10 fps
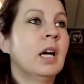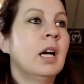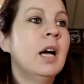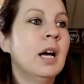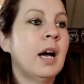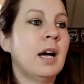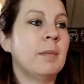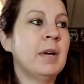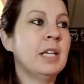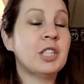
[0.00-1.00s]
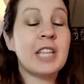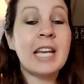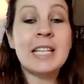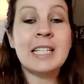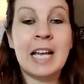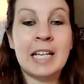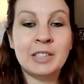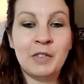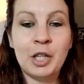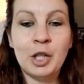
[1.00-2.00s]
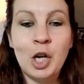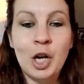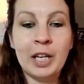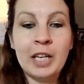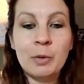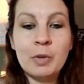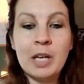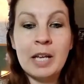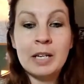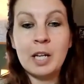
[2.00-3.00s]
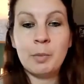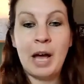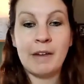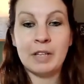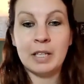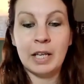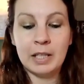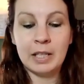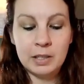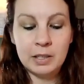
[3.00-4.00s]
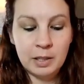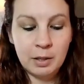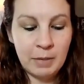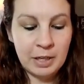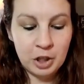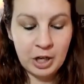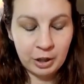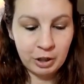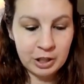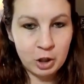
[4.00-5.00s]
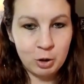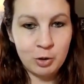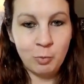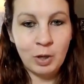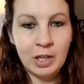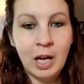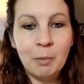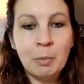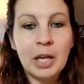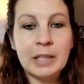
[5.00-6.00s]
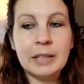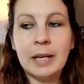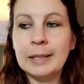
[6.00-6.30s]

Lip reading: so that didn't last very long. He ended up having like major anger issues and whatnot. But